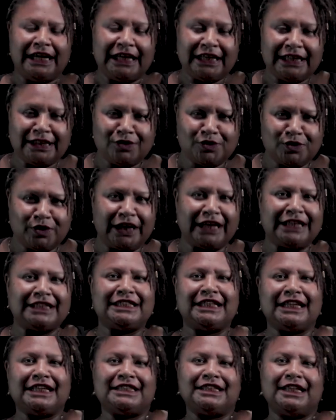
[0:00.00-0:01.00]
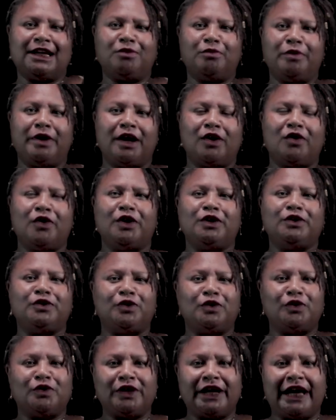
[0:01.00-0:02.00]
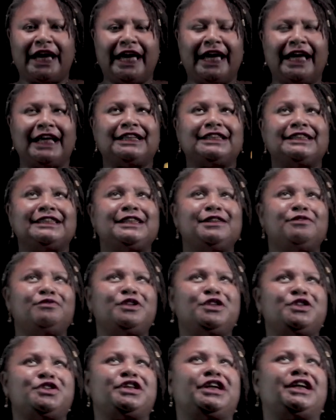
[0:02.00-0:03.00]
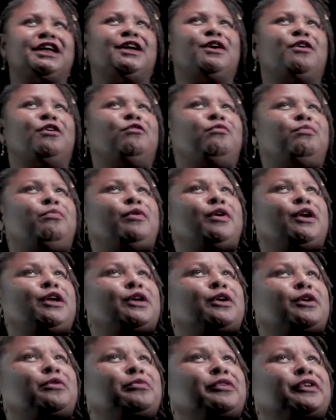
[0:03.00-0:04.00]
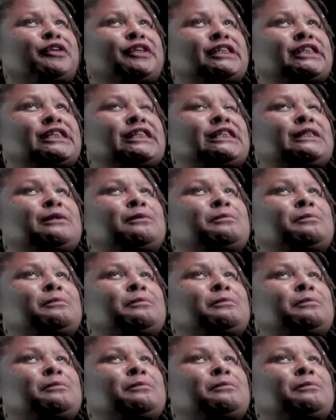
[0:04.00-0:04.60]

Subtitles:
In today's lesson, we are going to look at division of polynomials.